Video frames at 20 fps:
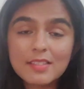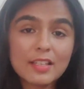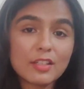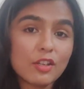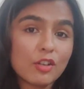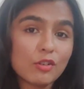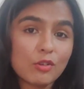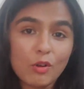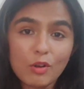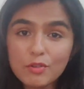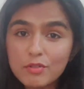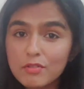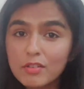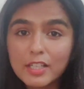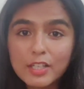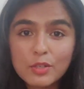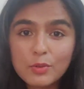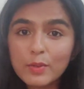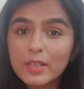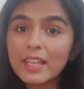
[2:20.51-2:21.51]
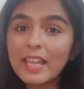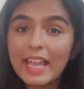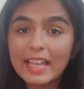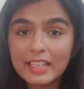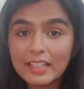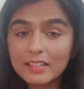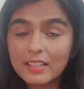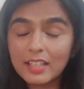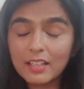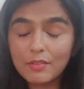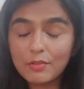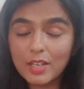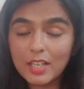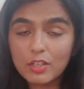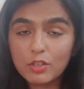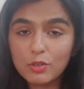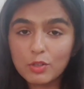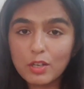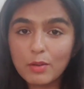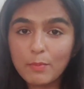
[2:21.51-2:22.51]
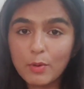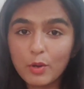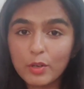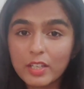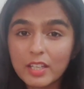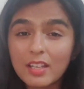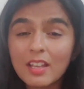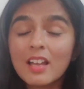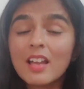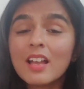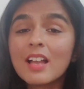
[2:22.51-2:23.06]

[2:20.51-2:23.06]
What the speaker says: then you're not really doing anything great to your body.